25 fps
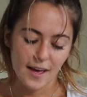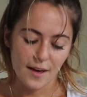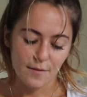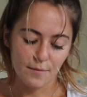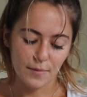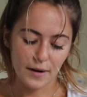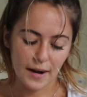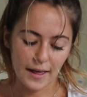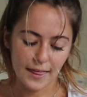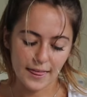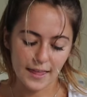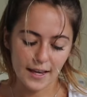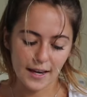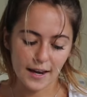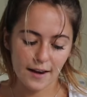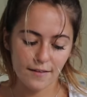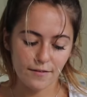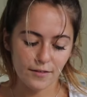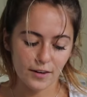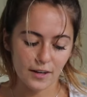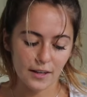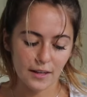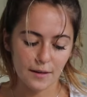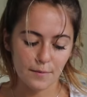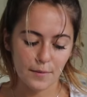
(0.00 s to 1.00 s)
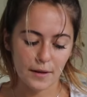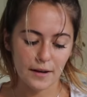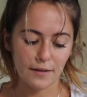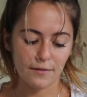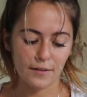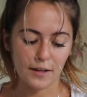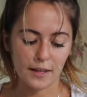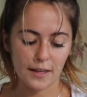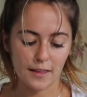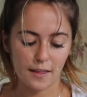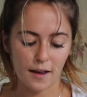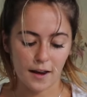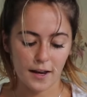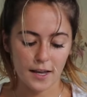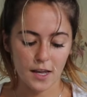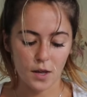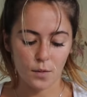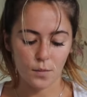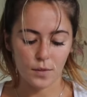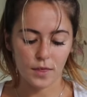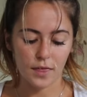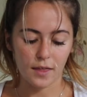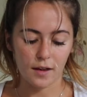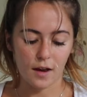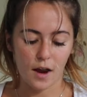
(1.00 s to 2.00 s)
But I think I've really been really lucky
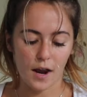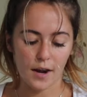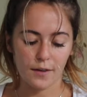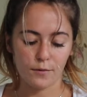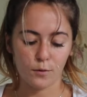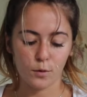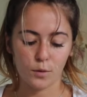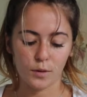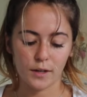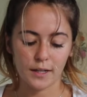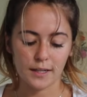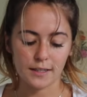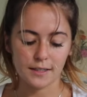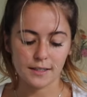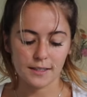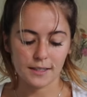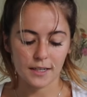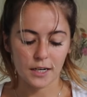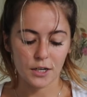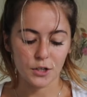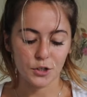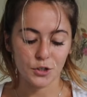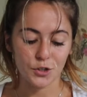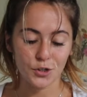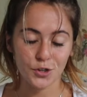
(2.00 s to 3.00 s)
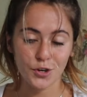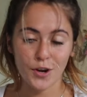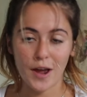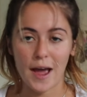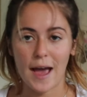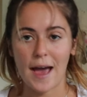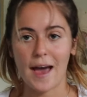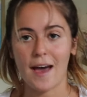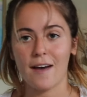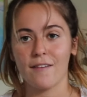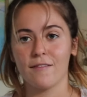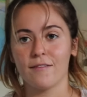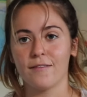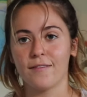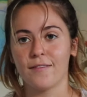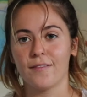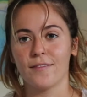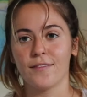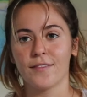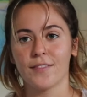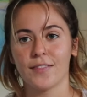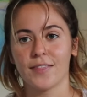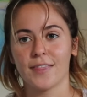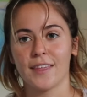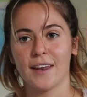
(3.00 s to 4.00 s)
with the kind of audience that I do
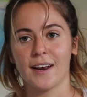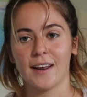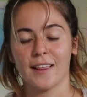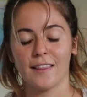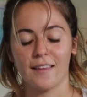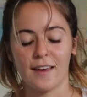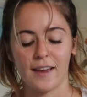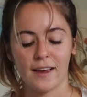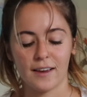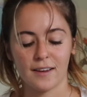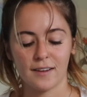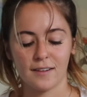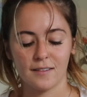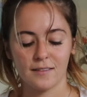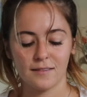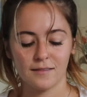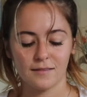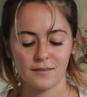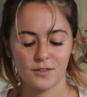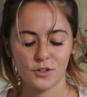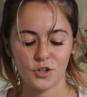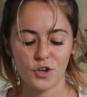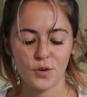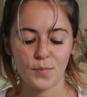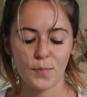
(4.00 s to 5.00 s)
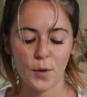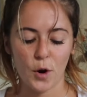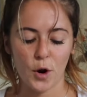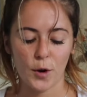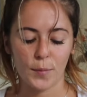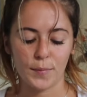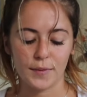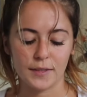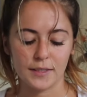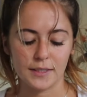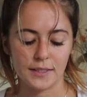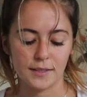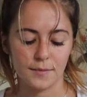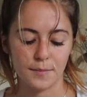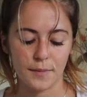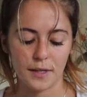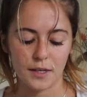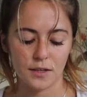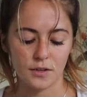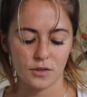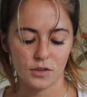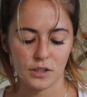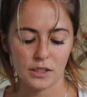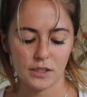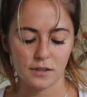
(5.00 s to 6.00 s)
have, that are like super open to me
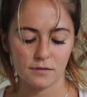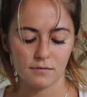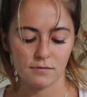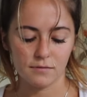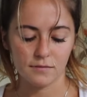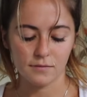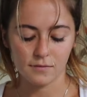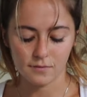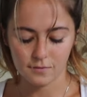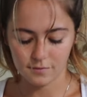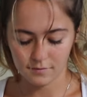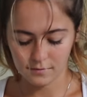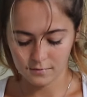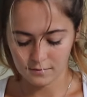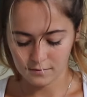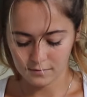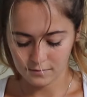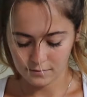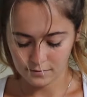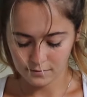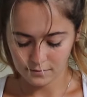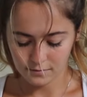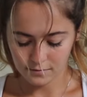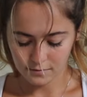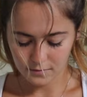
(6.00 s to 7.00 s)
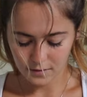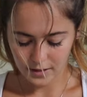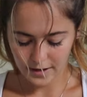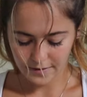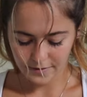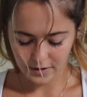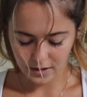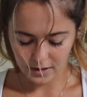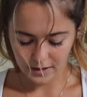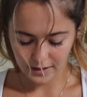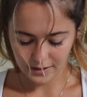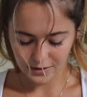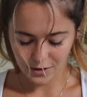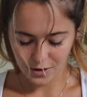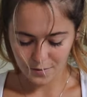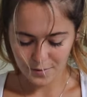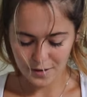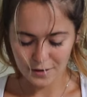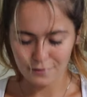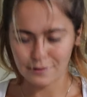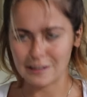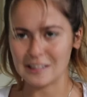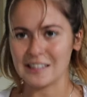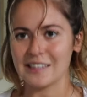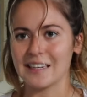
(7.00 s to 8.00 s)
doing whatever. Like
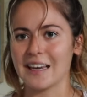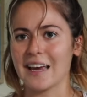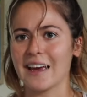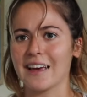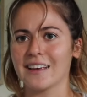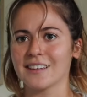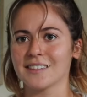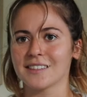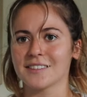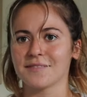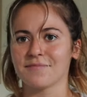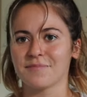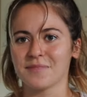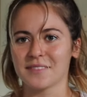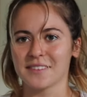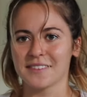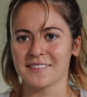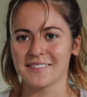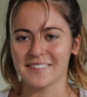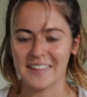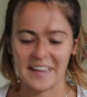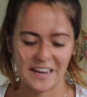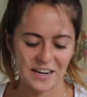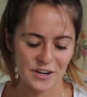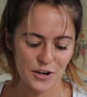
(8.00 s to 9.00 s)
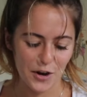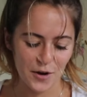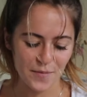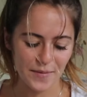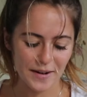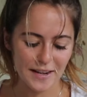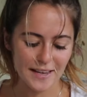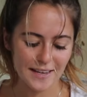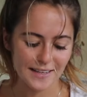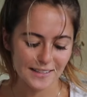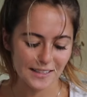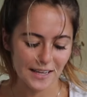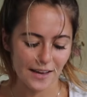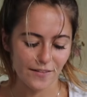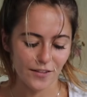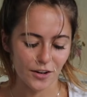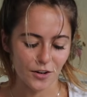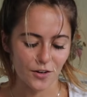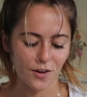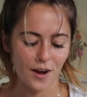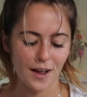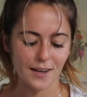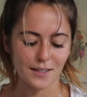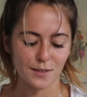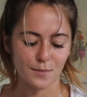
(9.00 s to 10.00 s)
nobody really cares. Like nobody has ever
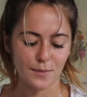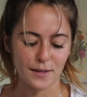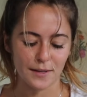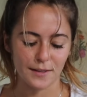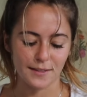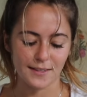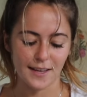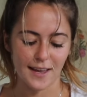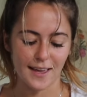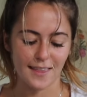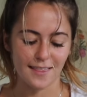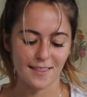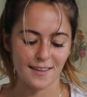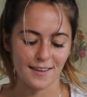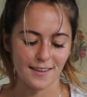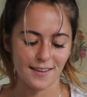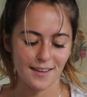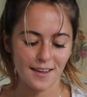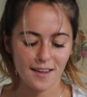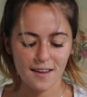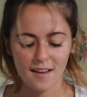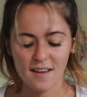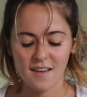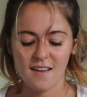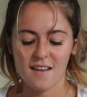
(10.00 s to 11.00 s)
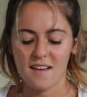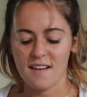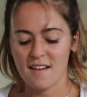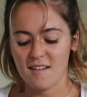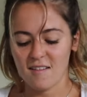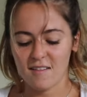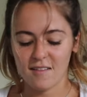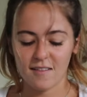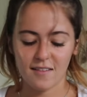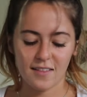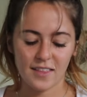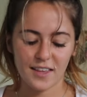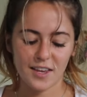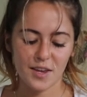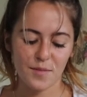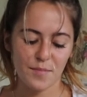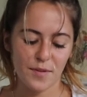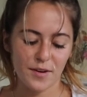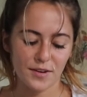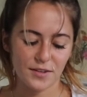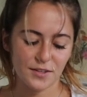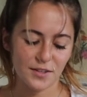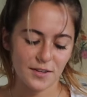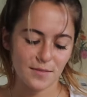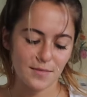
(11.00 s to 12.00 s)
cried to me saying that, oh, like you
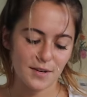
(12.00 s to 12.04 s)
post too